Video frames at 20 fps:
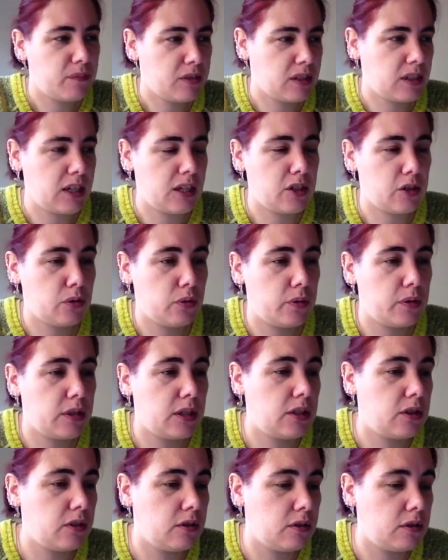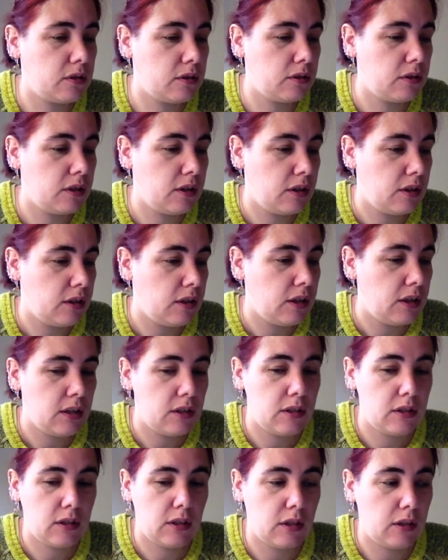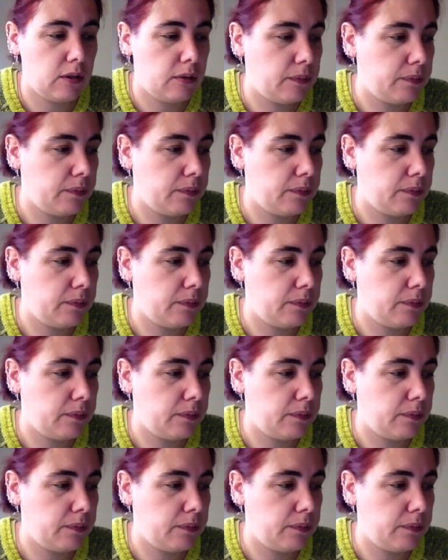Stashquisitions. So